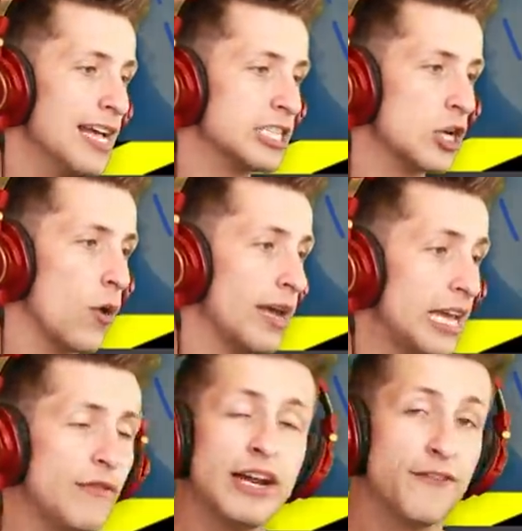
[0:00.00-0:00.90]
So
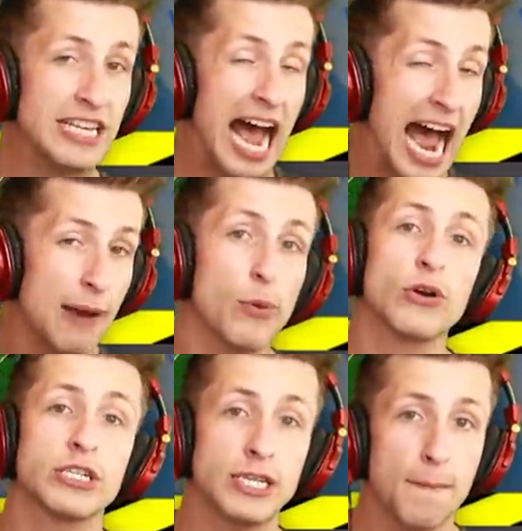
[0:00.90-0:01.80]
even if it, I
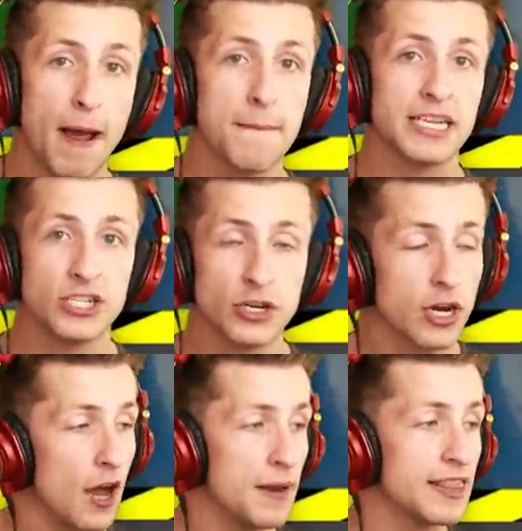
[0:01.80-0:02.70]
personally might miss your
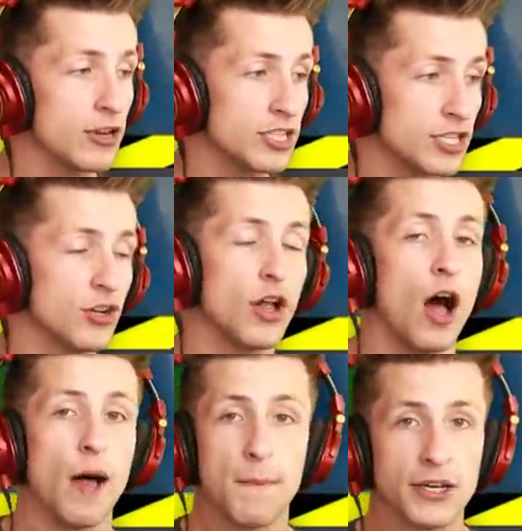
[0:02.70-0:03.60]
comment, there's still
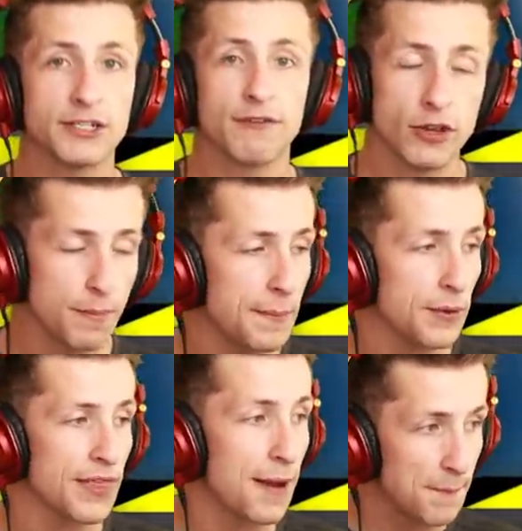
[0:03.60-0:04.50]
a bunch of other
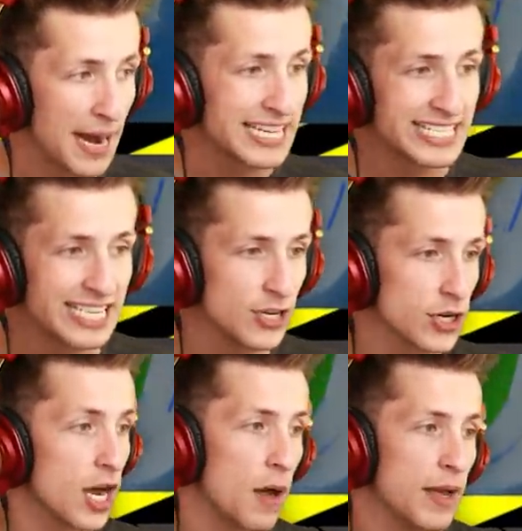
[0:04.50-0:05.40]
people that might see your
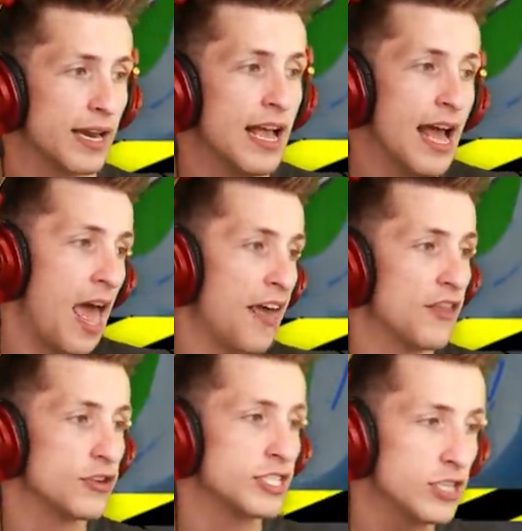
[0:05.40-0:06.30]
comment comment. And
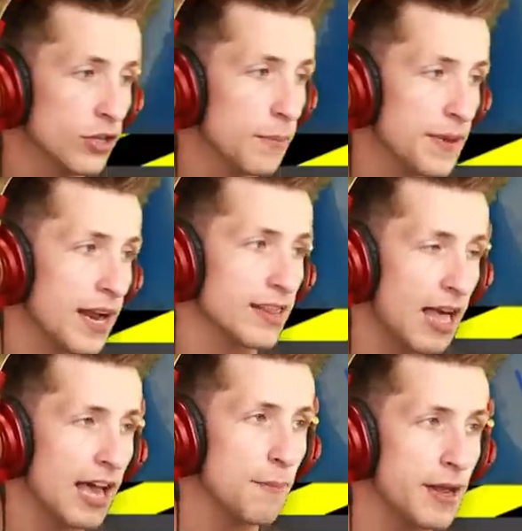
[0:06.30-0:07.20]
there's still been a
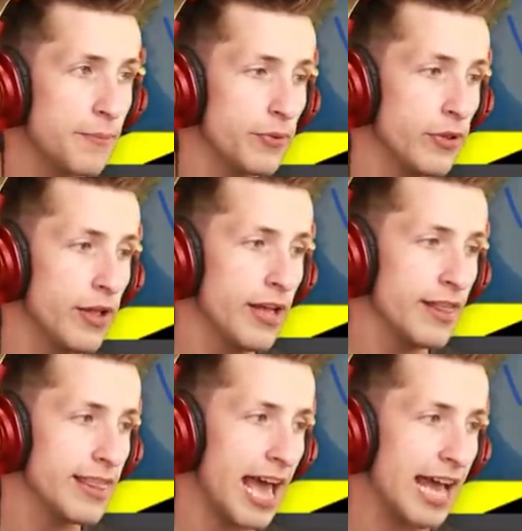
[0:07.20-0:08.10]
lot of people
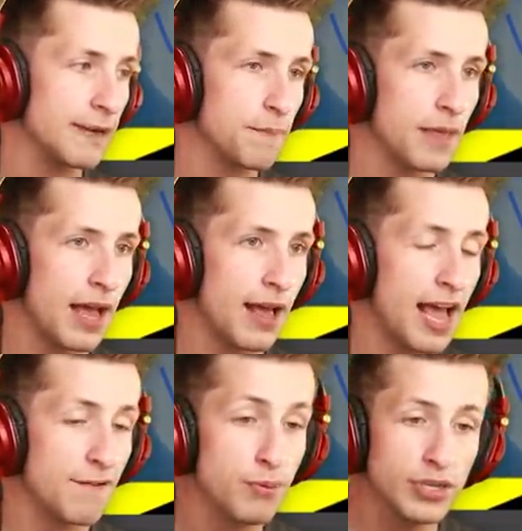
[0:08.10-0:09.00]
that
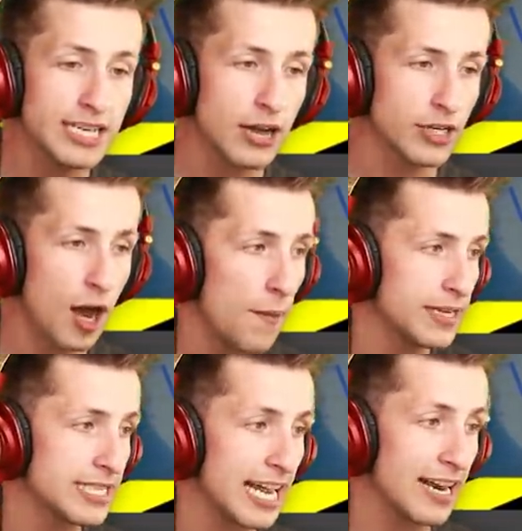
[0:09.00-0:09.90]
have put down
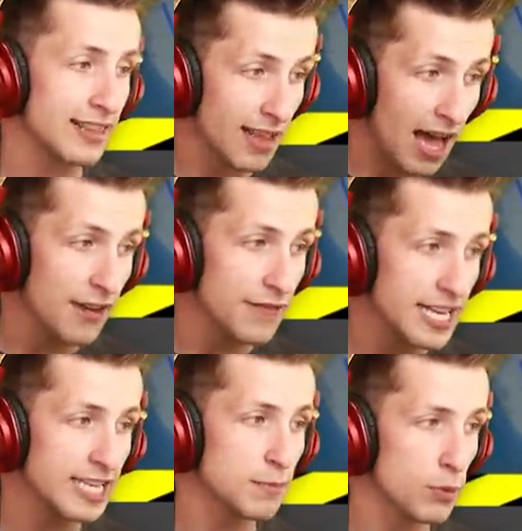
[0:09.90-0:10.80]
comments. And a lot of the
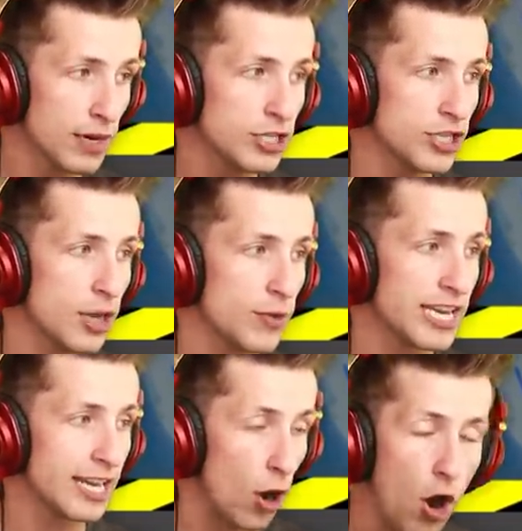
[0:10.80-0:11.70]
inspiration that we
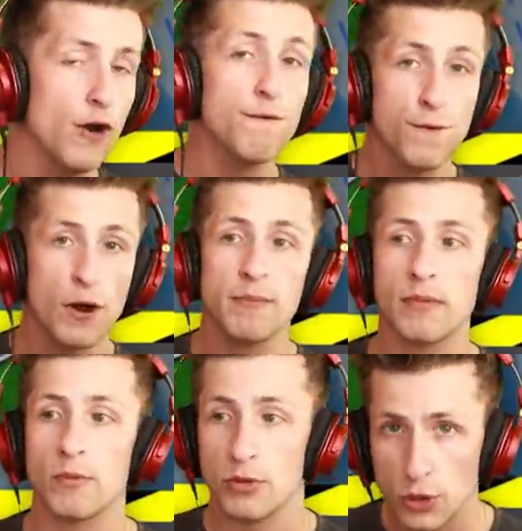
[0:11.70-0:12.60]
get are from
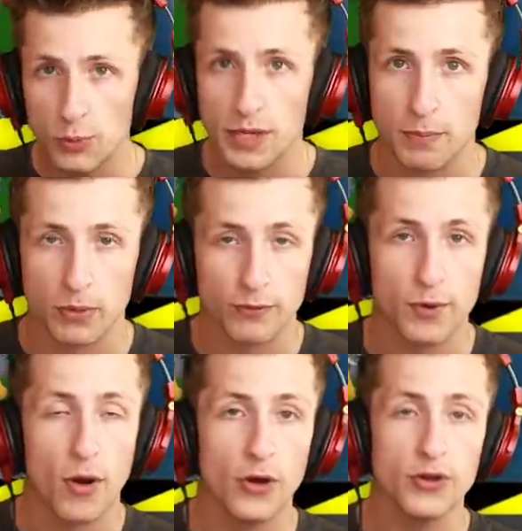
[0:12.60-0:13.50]
you people,
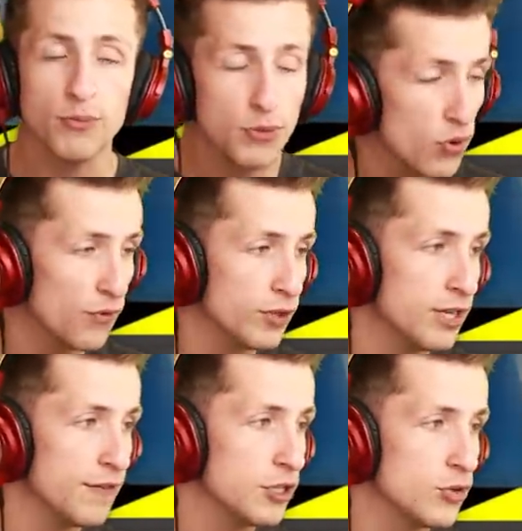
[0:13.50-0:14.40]
from all you beautiful
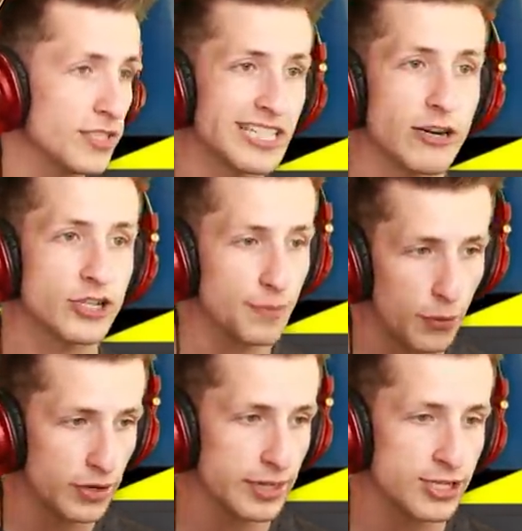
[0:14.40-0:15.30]
individuals that are
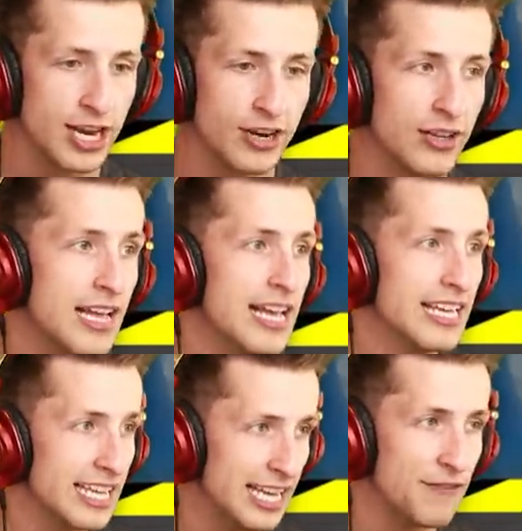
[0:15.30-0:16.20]
supporting the channel
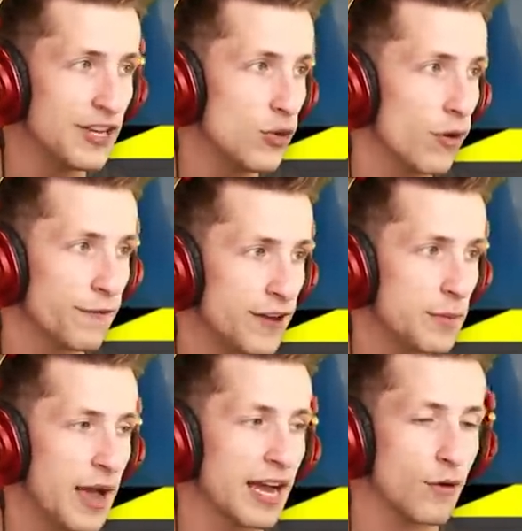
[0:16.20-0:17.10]
giving your
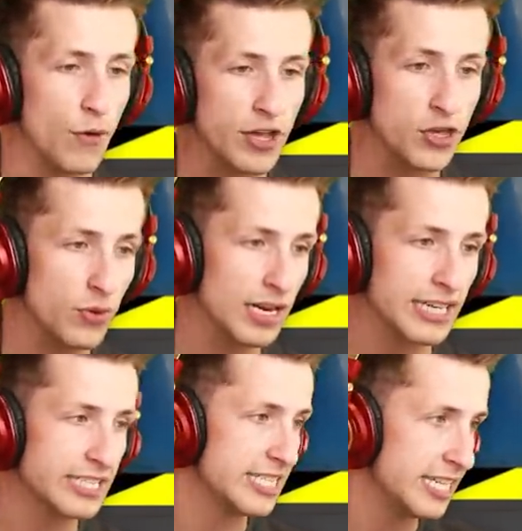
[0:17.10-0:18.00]
feedback of what you would
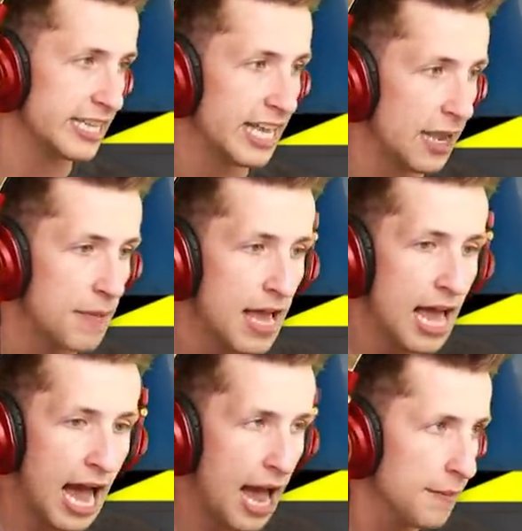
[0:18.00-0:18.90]
like to see in the game.
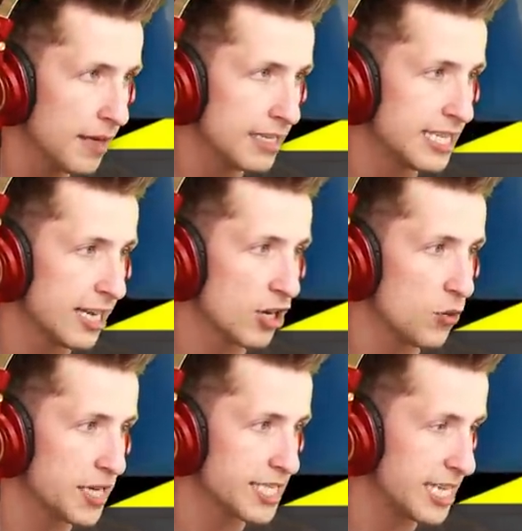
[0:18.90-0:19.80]
I'm going to take a
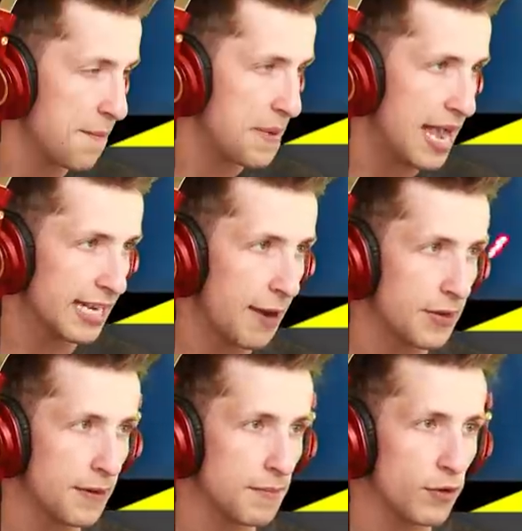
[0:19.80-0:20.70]
quick step back. I'm
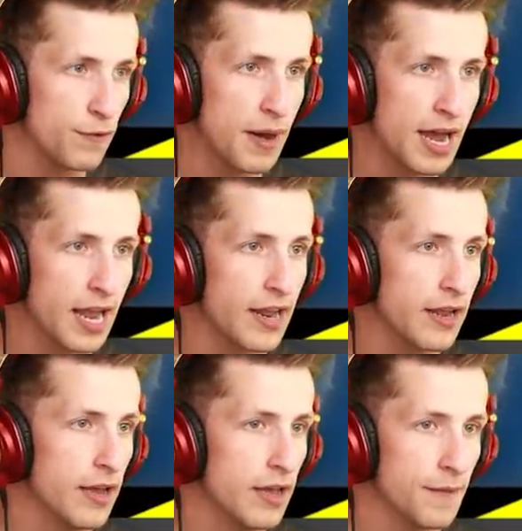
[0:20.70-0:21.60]
going to move my
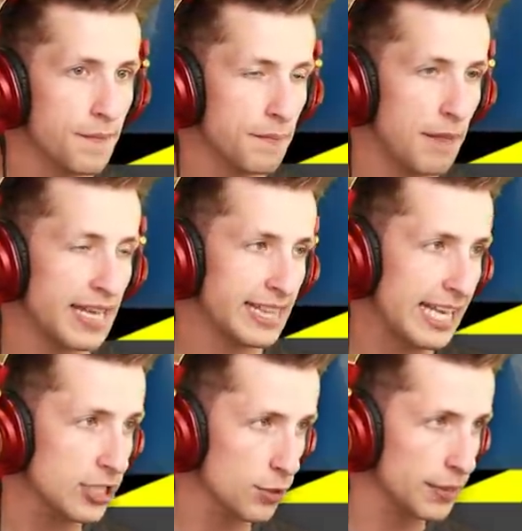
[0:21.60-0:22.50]
my
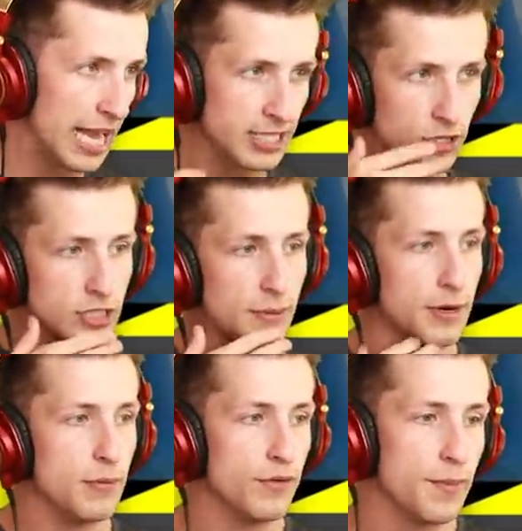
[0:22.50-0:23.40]
laser blasters. I'm
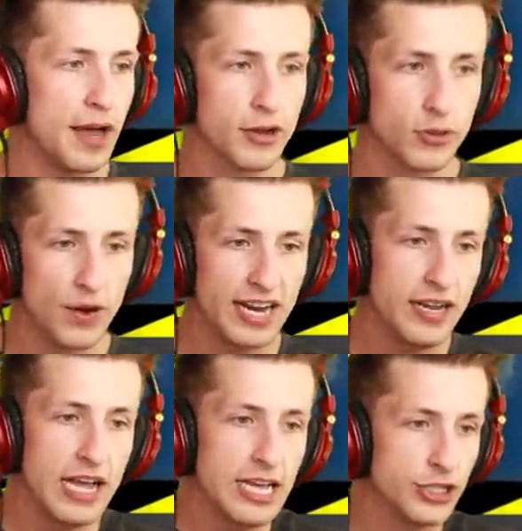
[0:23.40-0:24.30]
going to move them out of the way
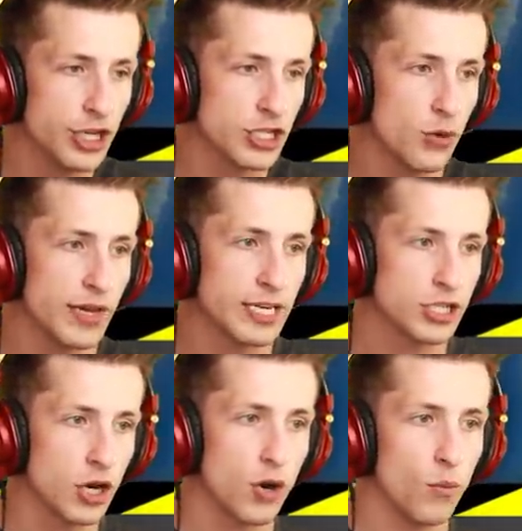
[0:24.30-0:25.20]
just so we can
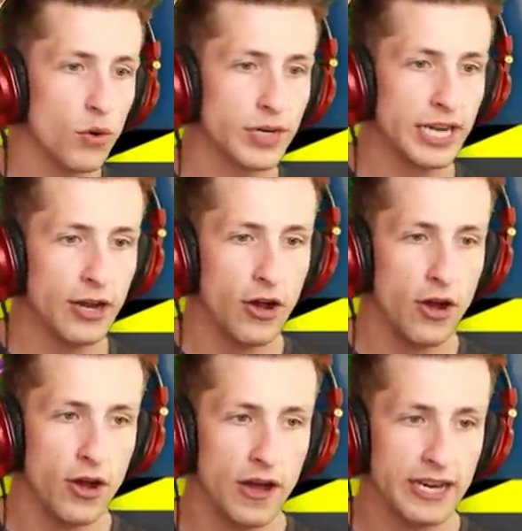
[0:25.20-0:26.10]
start working
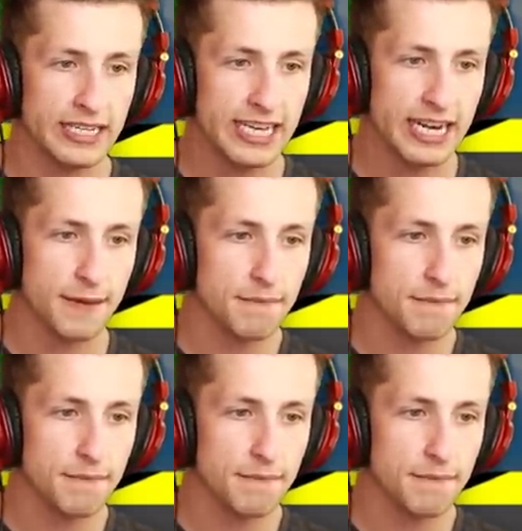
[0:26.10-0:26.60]
on getting